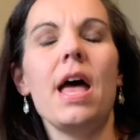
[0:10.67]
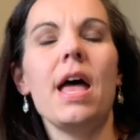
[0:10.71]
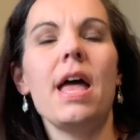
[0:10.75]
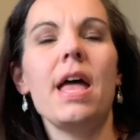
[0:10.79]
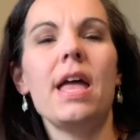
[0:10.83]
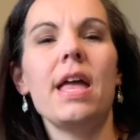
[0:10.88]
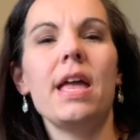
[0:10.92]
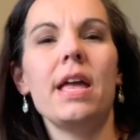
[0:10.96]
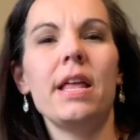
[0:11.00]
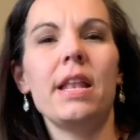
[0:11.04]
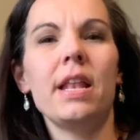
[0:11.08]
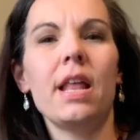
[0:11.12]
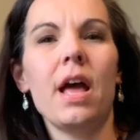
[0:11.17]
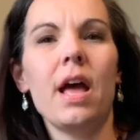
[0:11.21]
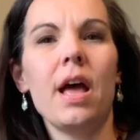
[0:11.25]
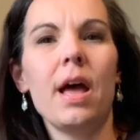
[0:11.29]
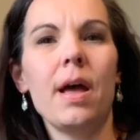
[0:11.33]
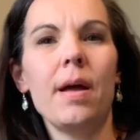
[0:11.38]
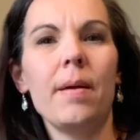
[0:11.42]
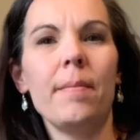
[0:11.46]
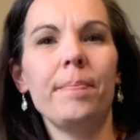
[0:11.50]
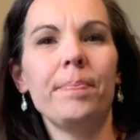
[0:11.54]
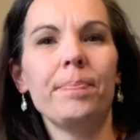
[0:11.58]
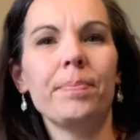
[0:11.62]
And
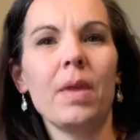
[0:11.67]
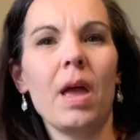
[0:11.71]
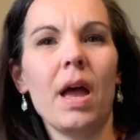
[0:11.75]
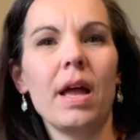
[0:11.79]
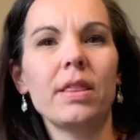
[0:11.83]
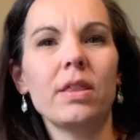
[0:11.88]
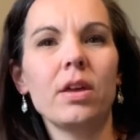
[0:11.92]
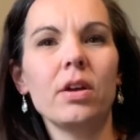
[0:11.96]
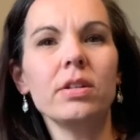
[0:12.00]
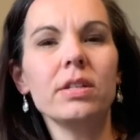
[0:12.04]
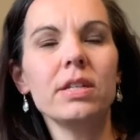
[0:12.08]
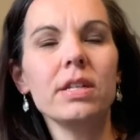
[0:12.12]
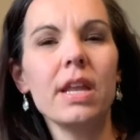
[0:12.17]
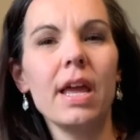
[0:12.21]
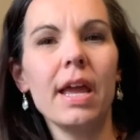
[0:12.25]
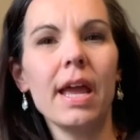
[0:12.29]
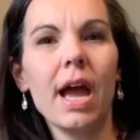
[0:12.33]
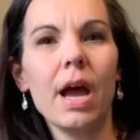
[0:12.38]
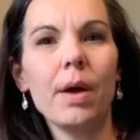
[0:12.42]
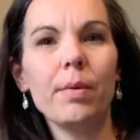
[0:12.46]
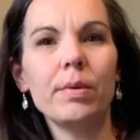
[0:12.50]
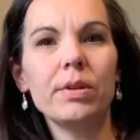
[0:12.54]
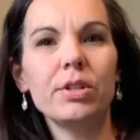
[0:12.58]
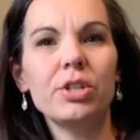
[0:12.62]
I thought today
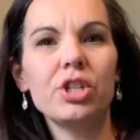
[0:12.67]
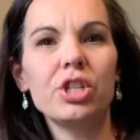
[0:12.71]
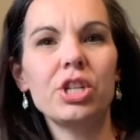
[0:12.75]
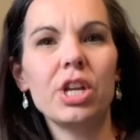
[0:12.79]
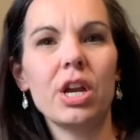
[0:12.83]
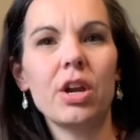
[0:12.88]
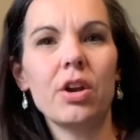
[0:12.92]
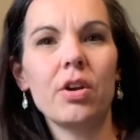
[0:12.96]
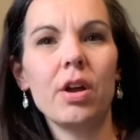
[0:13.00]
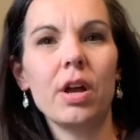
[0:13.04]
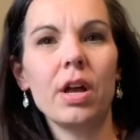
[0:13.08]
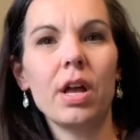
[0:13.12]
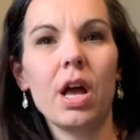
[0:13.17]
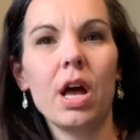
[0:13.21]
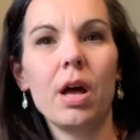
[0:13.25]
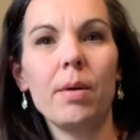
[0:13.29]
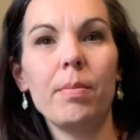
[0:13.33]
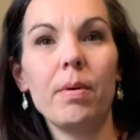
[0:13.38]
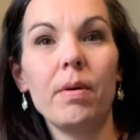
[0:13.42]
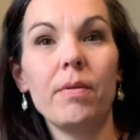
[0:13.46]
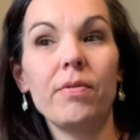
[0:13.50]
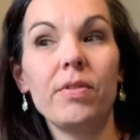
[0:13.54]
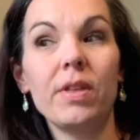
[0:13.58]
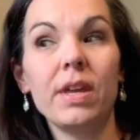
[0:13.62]
I would share a couple
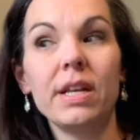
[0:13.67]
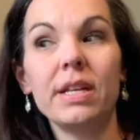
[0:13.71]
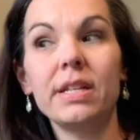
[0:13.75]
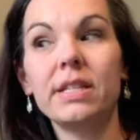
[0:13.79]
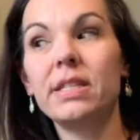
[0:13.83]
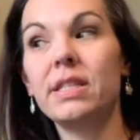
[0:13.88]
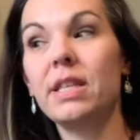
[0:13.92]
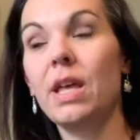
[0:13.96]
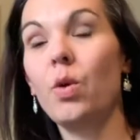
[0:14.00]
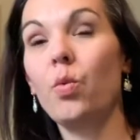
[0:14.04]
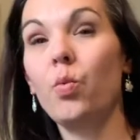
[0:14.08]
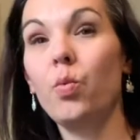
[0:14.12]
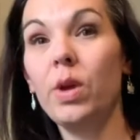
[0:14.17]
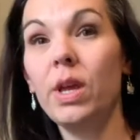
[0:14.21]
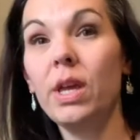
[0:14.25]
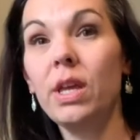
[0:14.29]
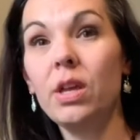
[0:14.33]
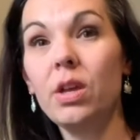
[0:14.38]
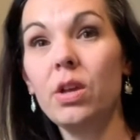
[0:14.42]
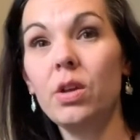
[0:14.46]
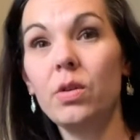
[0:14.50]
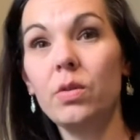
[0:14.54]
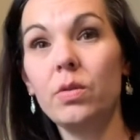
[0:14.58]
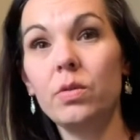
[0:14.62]
of things that we
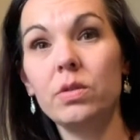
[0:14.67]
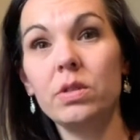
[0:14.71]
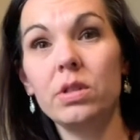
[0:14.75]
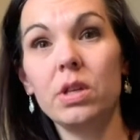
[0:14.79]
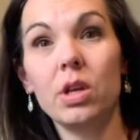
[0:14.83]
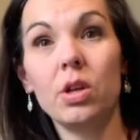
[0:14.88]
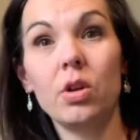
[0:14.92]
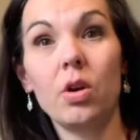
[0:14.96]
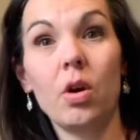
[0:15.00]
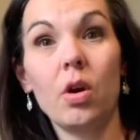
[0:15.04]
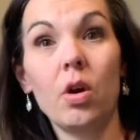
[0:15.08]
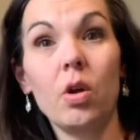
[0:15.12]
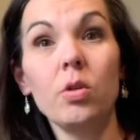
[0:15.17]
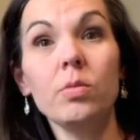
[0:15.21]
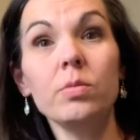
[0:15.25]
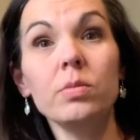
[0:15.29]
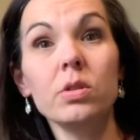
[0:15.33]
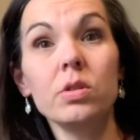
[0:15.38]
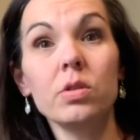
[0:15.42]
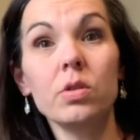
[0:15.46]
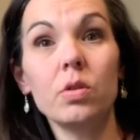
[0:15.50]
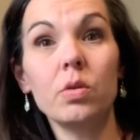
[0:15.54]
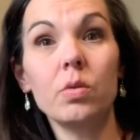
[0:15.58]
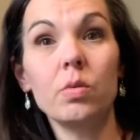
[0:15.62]
use in our
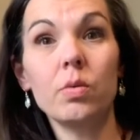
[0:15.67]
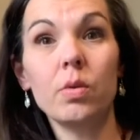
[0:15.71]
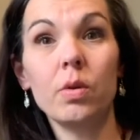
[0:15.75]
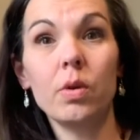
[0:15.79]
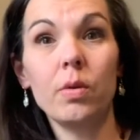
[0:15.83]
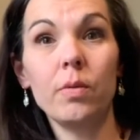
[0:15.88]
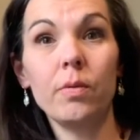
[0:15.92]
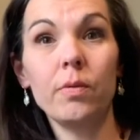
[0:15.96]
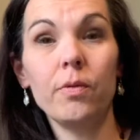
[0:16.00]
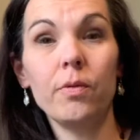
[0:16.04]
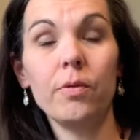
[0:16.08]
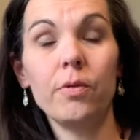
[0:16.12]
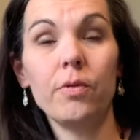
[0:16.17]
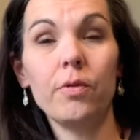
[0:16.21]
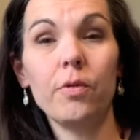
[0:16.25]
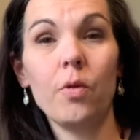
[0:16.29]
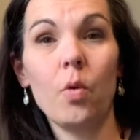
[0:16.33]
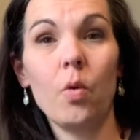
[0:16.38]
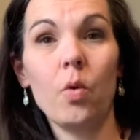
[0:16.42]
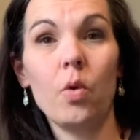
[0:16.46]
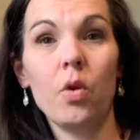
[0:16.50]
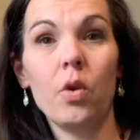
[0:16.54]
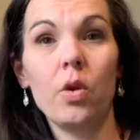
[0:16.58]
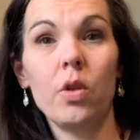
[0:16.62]
homeschool room
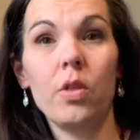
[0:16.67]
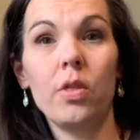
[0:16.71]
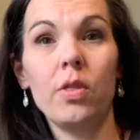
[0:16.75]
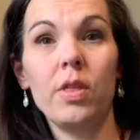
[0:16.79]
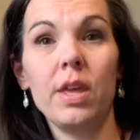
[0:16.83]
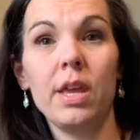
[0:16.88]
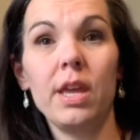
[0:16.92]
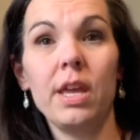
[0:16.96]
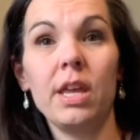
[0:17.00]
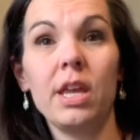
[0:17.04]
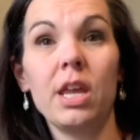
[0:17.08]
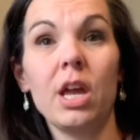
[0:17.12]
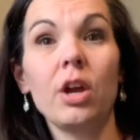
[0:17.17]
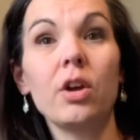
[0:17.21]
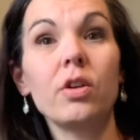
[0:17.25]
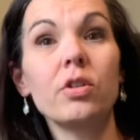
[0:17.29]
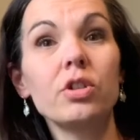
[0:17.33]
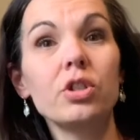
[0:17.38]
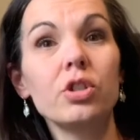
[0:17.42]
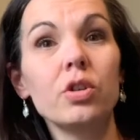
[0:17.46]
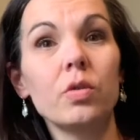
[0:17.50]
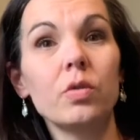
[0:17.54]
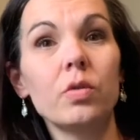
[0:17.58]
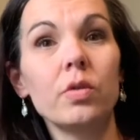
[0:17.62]
for the younger
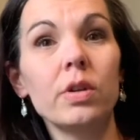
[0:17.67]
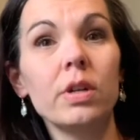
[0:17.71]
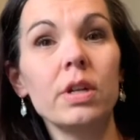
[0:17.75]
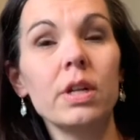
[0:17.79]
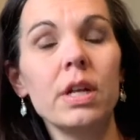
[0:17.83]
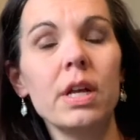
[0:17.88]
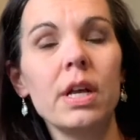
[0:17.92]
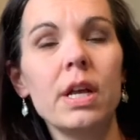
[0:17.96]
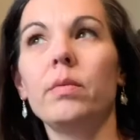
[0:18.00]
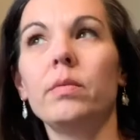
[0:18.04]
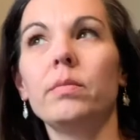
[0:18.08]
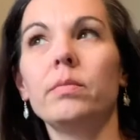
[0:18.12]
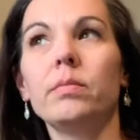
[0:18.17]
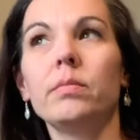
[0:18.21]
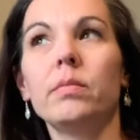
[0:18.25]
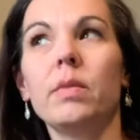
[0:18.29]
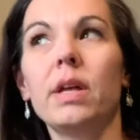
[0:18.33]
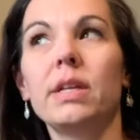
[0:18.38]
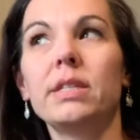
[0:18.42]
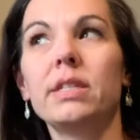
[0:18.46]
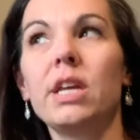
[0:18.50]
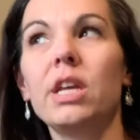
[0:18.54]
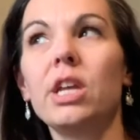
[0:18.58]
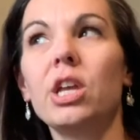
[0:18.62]
children. I
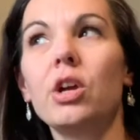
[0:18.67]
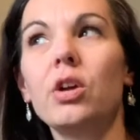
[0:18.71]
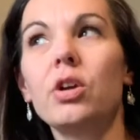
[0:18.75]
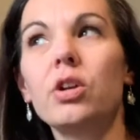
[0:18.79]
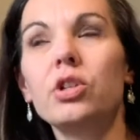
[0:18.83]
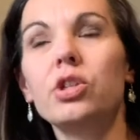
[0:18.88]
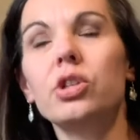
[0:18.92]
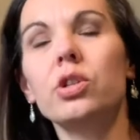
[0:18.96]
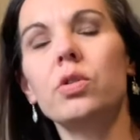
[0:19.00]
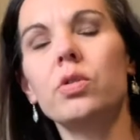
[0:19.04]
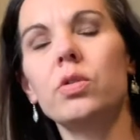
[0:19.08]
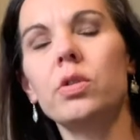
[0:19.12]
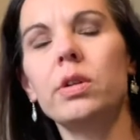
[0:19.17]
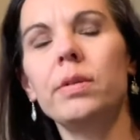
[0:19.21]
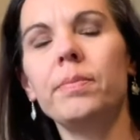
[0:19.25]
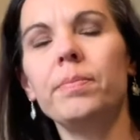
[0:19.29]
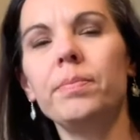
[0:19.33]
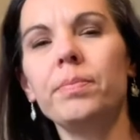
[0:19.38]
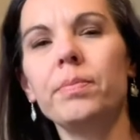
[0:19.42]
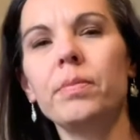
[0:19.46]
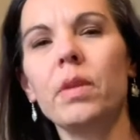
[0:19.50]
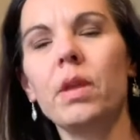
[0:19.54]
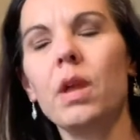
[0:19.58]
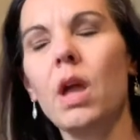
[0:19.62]
say younger children,
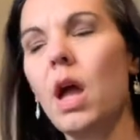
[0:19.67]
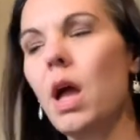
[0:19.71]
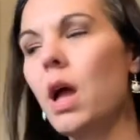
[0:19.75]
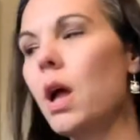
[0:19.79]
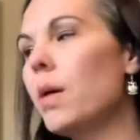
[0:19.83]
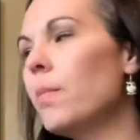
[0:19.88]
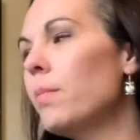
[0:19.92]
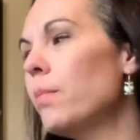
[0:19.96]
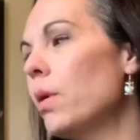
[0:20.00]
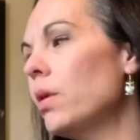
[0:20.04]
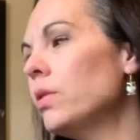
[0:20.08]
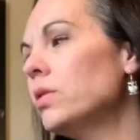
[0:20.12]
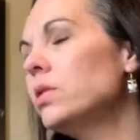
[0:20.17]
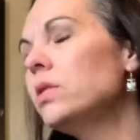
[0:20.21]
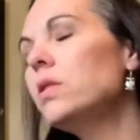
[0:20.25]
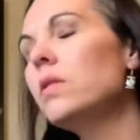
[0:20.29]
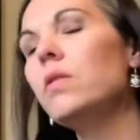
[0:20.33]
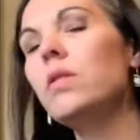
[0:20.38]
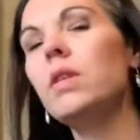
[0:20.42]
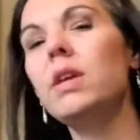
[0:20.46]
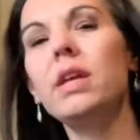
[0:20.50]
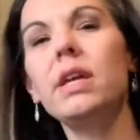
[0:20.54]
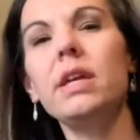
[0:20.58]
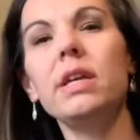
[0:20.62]
most of
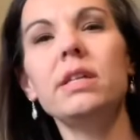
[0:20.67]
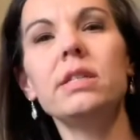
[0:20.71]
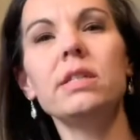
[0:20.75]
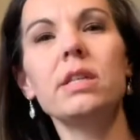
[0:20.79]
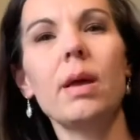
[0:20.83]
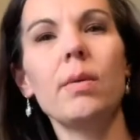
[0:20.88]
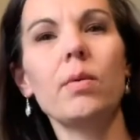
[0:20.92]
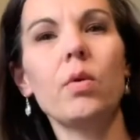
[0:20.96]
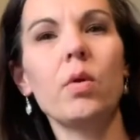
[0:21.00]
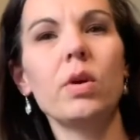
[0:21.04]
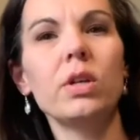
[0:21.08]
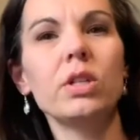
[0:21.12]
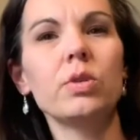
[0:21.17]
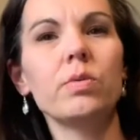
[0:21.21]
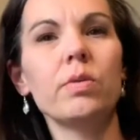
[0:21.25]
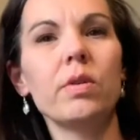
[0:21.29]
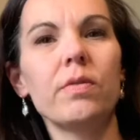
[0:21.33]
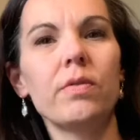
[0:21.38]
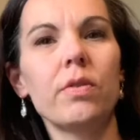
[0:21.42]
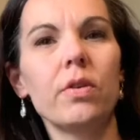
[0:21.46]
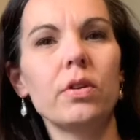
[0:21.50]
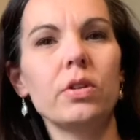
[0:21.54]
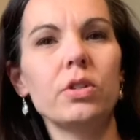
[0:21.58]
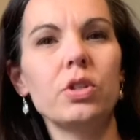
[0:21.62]
these I'm going to
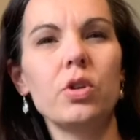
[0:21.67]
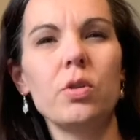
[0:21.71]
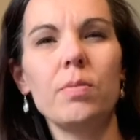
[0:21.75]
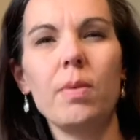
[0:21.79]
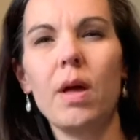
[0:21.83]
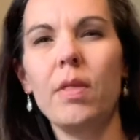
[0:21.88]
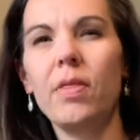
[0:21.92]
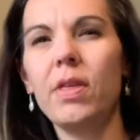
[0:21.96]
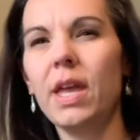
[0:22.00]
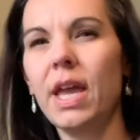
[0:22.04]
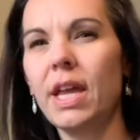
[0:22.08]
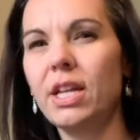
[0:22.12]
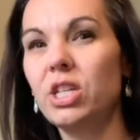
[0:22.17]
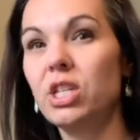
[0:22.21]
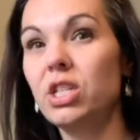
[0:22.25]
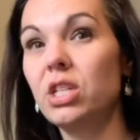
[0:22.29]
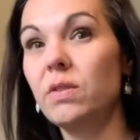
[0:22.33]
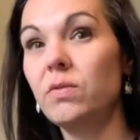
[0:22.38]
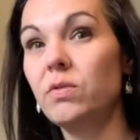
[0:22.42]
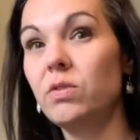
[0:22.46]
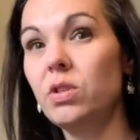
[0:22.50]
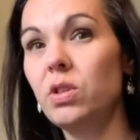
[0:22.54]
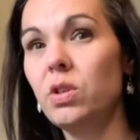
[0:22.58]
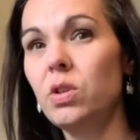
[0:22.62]
refer to about the ages
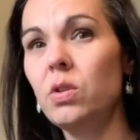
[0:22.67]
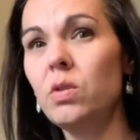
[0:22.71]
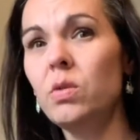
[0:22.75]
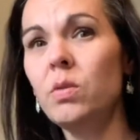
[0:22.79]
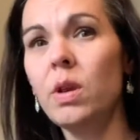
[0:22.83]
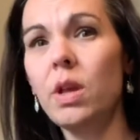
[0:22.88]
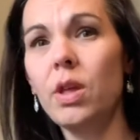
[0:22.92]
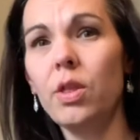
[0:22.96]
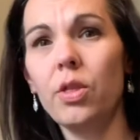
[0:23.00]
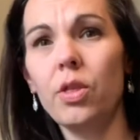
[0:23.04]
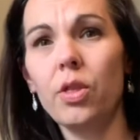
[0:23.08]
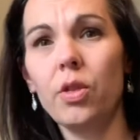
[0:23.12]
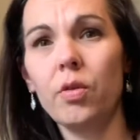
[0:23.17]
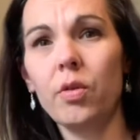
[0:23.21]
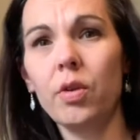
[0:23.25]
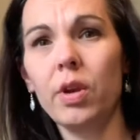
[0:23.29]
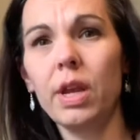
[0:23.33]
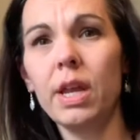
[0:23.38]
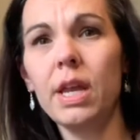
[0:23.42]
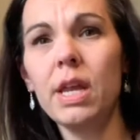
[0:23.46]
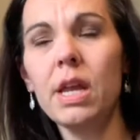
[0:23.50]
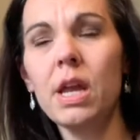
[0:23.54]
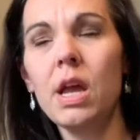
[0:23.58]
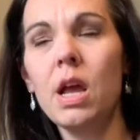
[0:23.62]
of 2 and
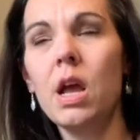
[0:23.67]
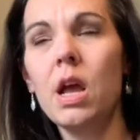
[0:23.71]
3.